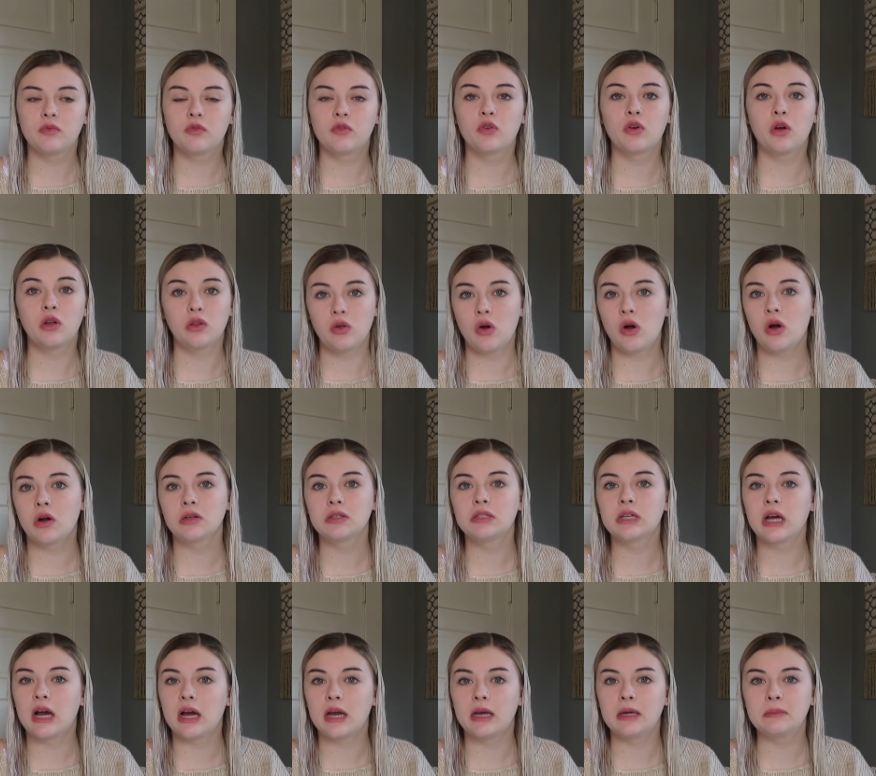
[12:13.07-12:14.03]
for a long
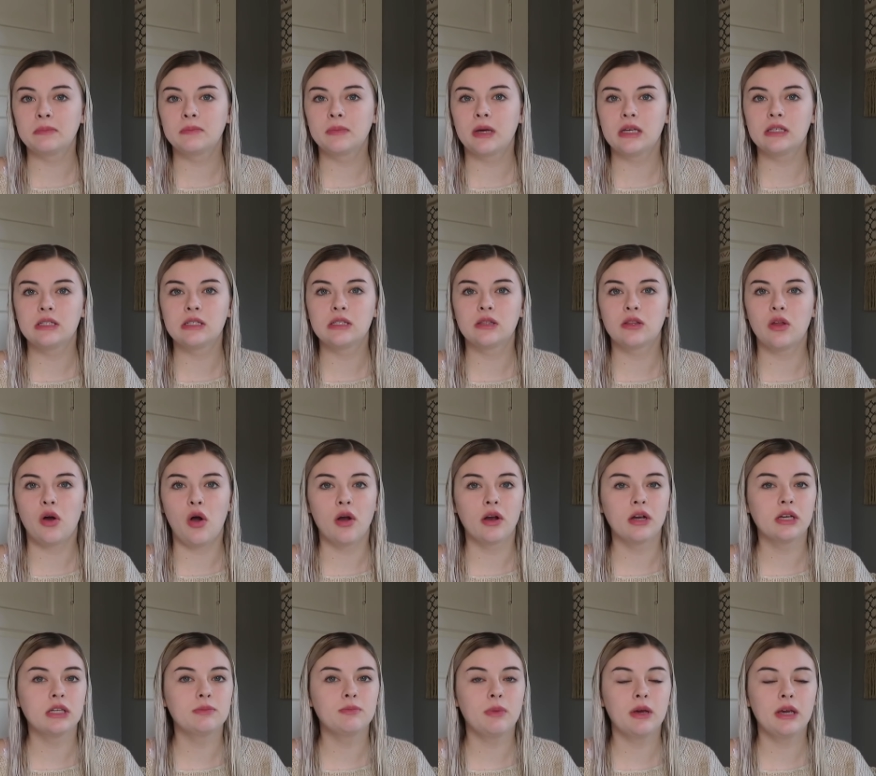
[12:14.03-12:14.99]
time, as
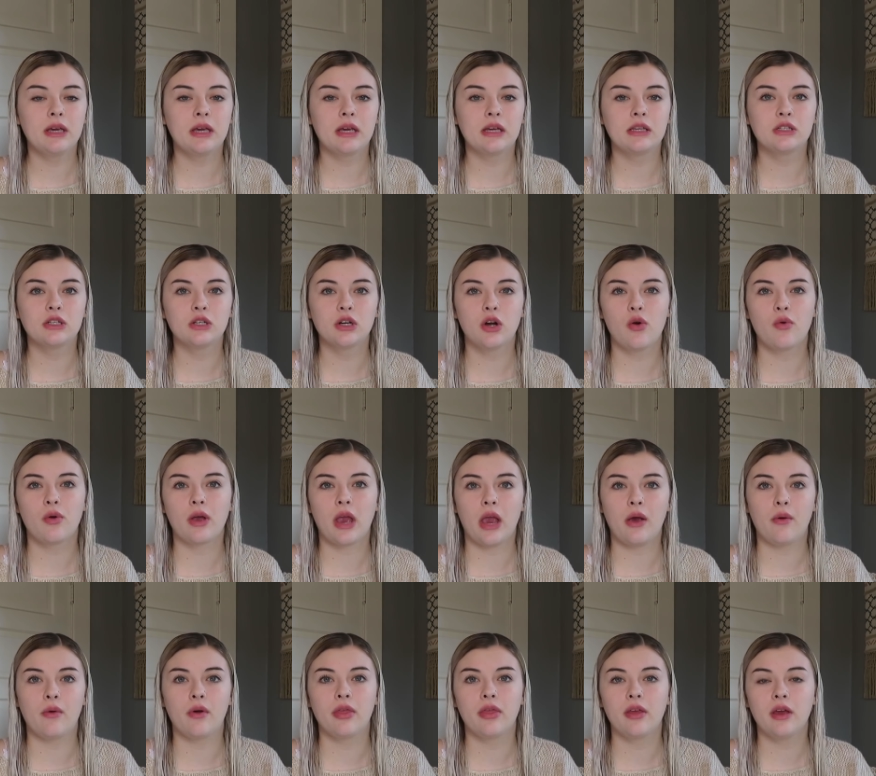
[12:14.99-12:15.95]
long as my kids are
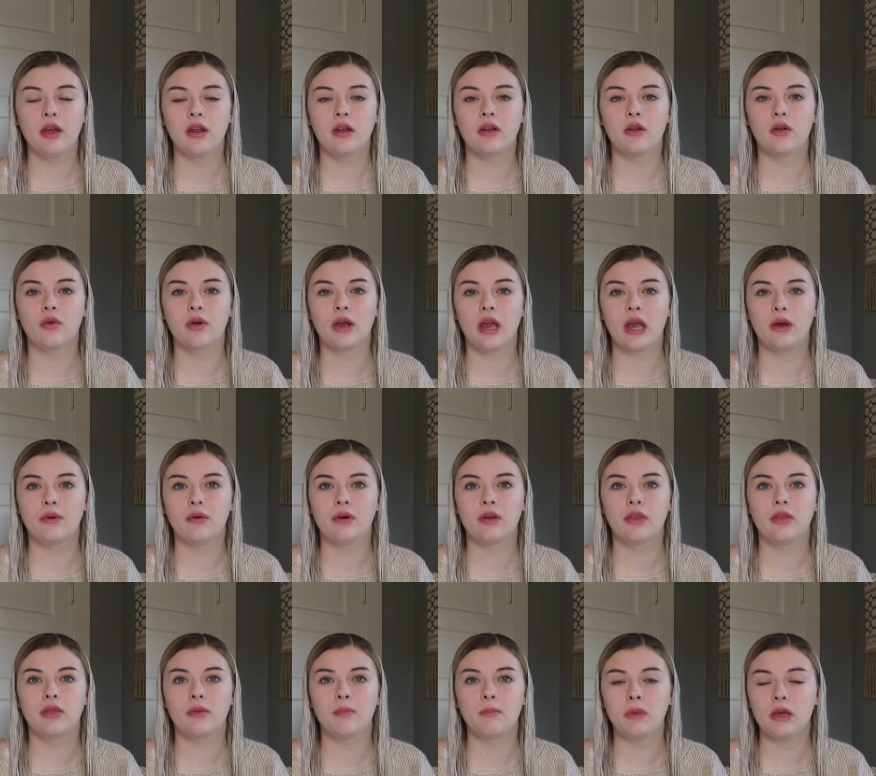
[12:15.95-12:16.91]
okay with it and okay
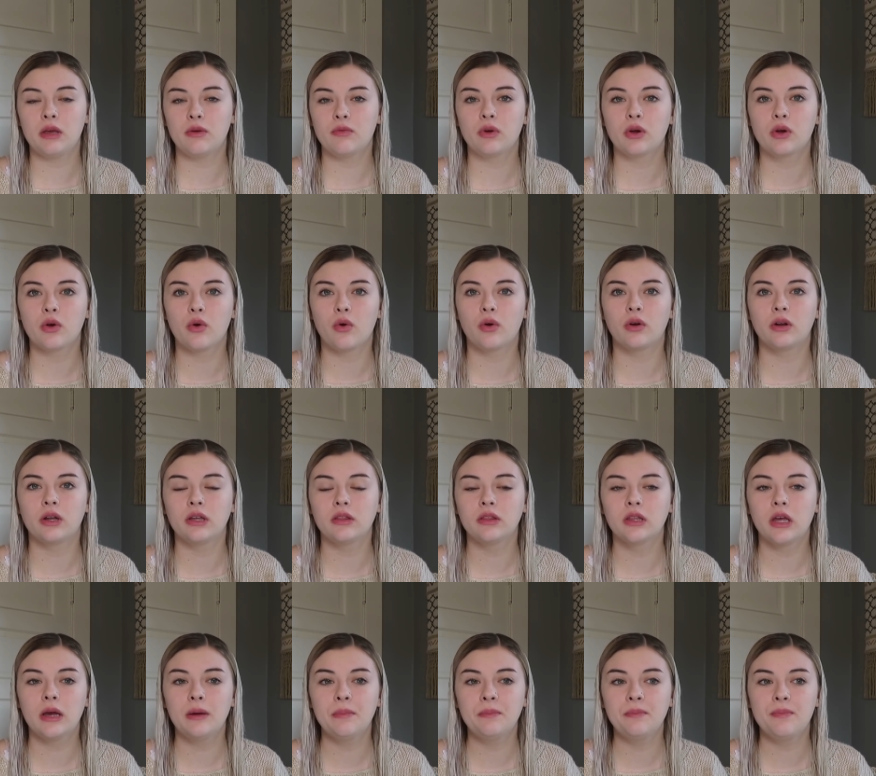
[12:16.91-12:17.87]
with me recording
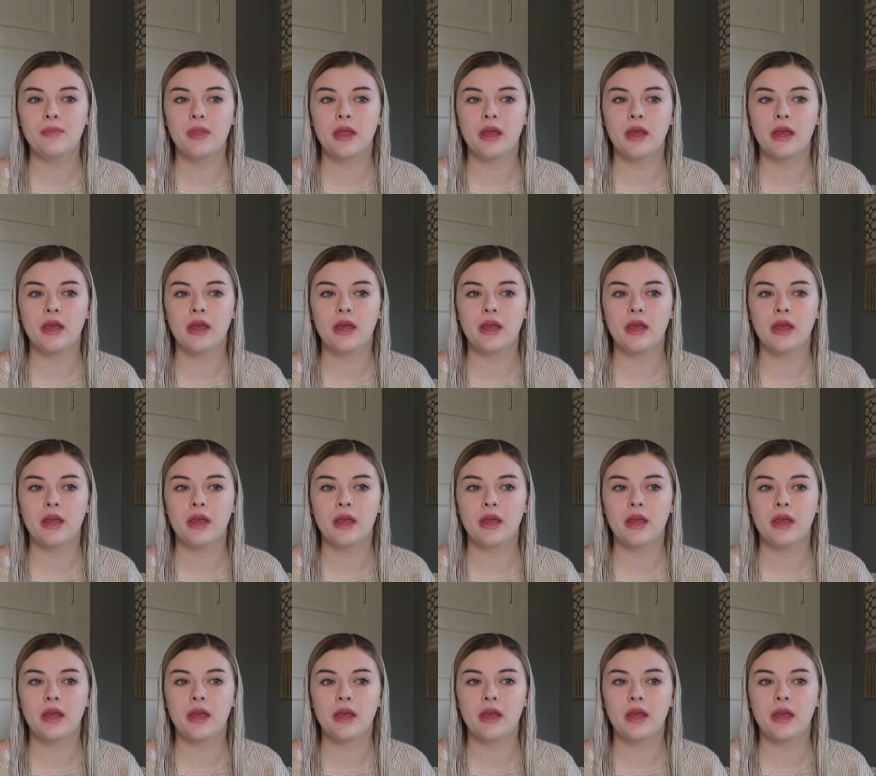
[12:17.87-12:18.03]
them.